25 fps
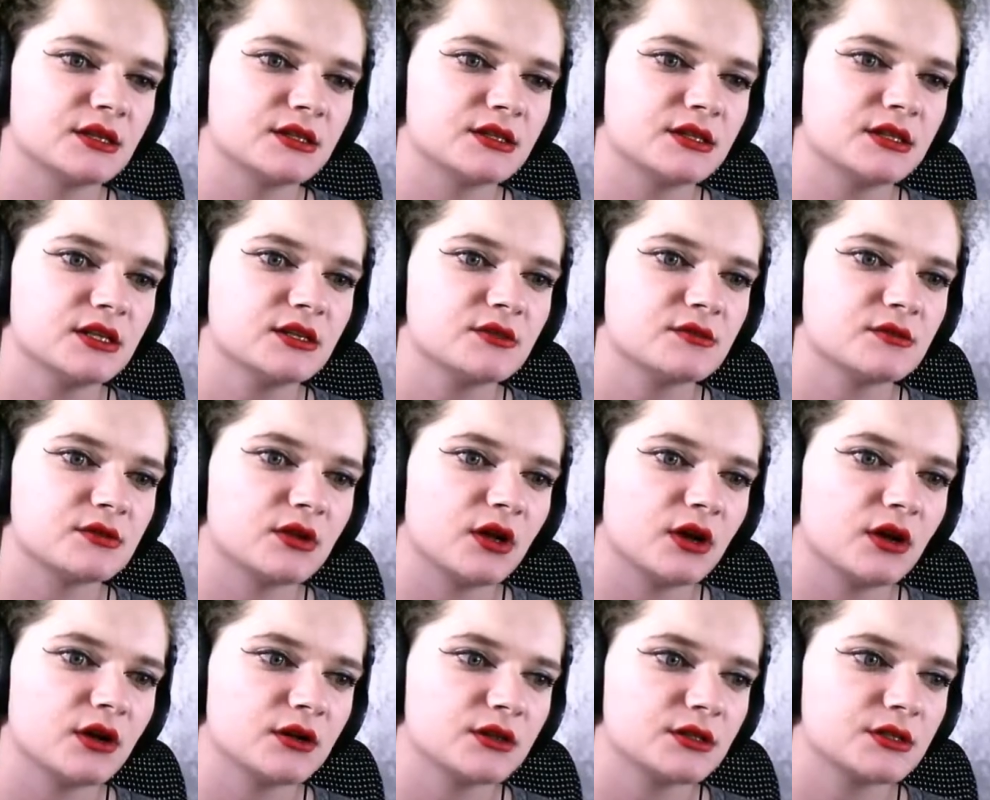because this
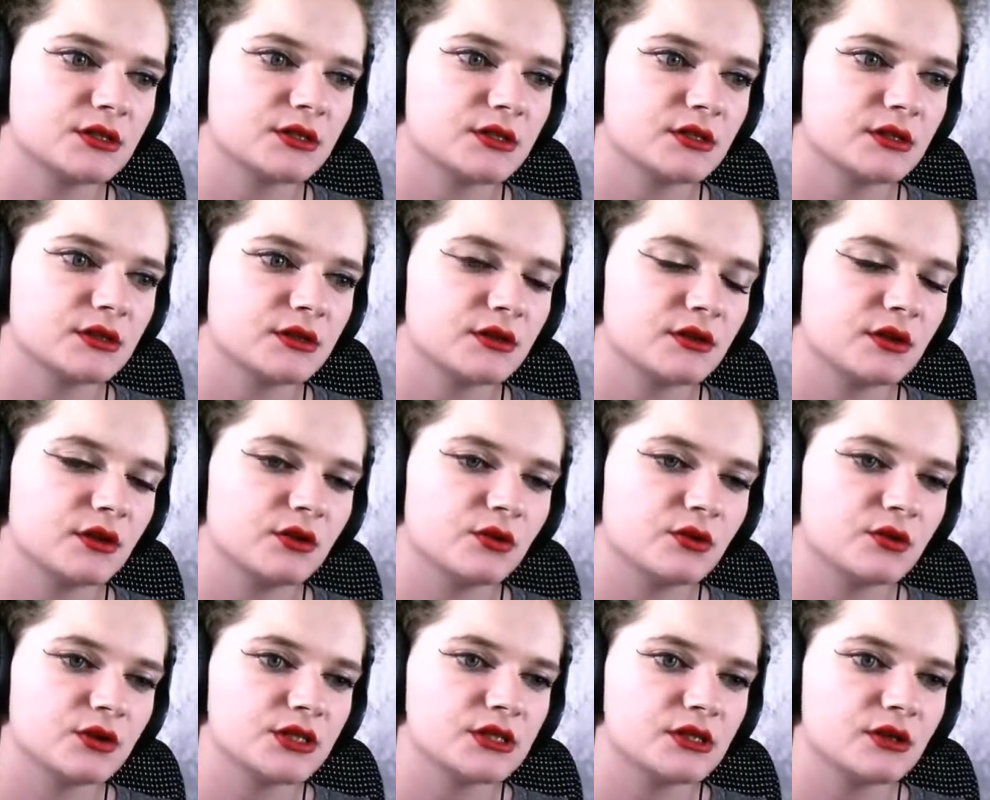was locked.
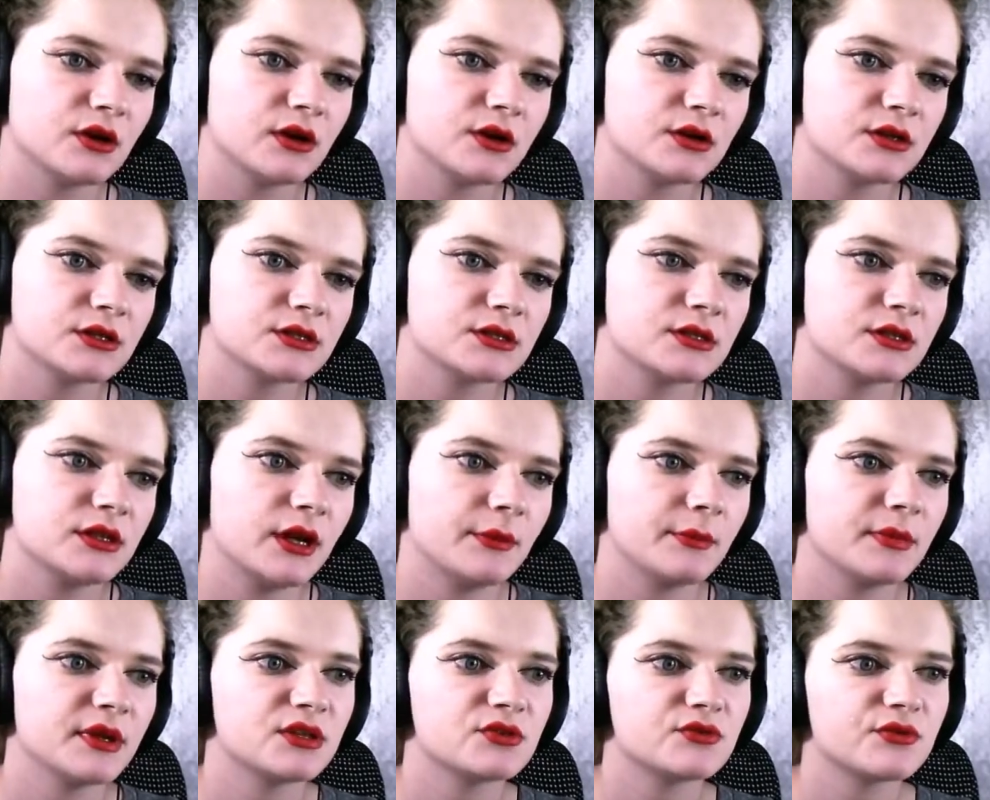The door is locked.
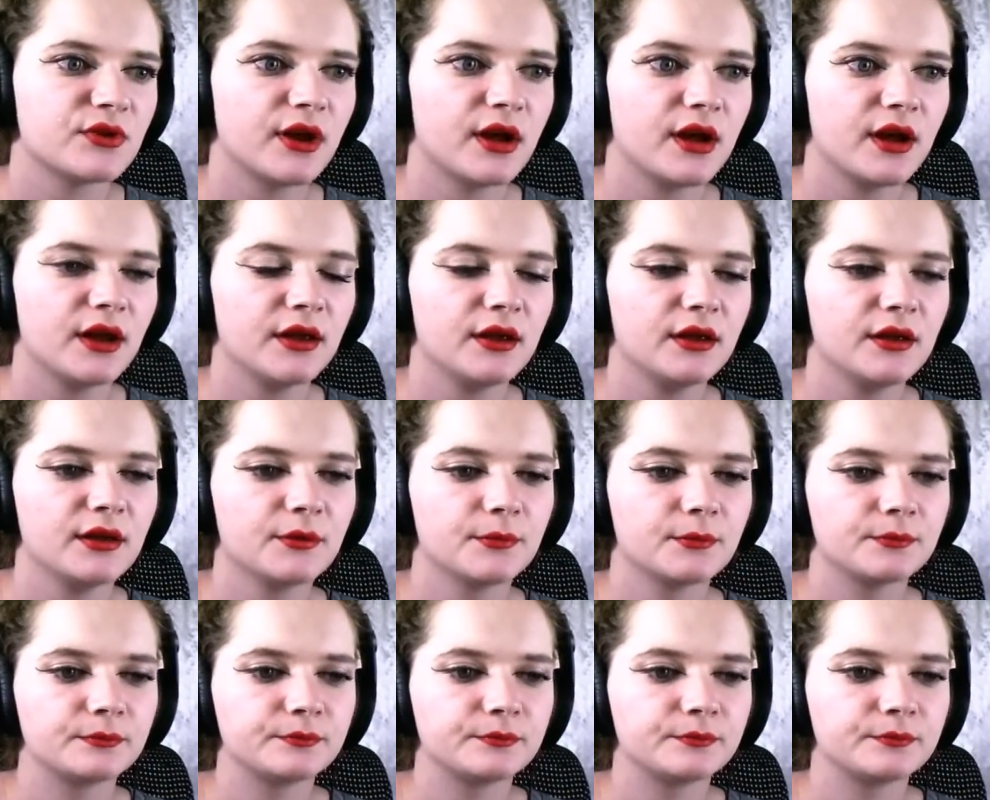Let me try.